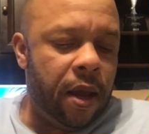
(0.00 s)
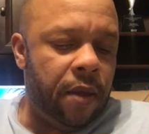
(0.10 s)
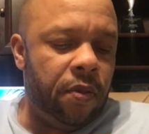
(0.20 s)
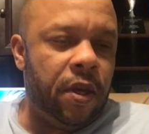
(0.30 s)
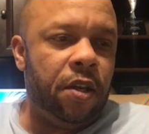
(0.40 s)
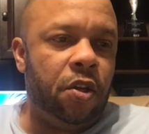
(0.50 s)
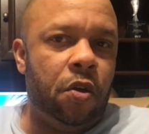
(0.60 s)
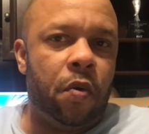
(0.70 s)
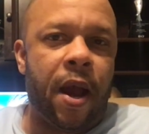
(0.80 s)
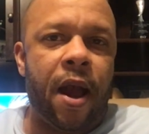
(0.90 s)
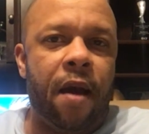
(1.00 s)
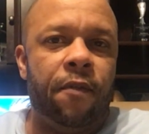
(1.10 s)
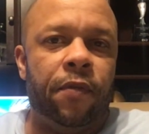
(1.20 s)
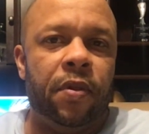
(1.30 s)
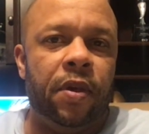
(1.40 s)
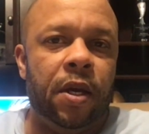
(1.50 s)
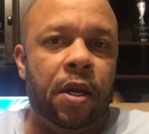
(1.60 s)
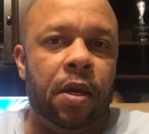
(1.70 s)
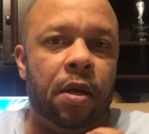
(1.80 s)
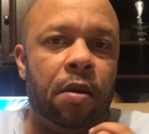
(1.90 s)
and then you have
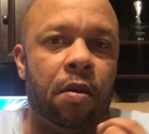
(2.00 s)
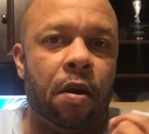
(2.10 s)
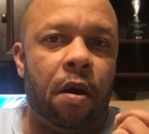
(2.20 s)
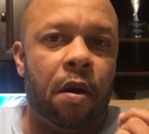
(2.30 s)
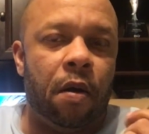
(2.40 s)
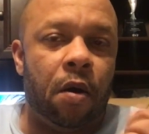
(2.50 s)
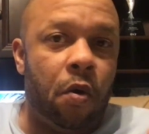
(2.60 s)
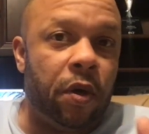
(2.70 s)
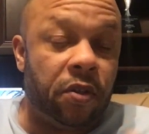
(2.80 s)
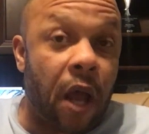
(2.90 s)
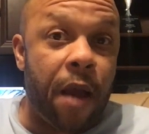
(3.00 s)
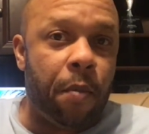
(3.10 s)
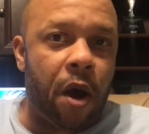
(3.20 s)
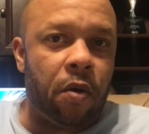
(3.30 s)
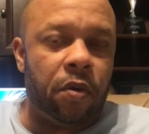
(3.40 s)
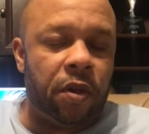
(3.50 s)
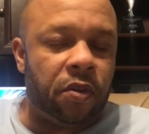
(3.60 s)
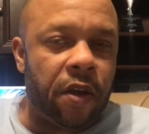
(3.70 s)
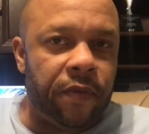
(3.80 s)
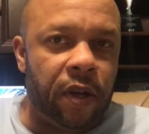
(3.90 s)
the OSI model, the
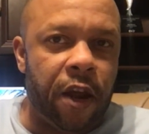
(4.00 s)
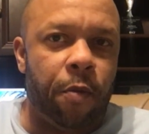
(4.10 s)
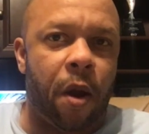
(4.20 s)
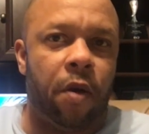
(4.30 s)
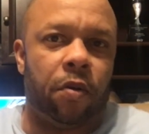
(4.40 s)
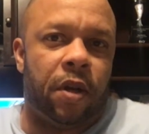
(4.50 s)
7-layer model.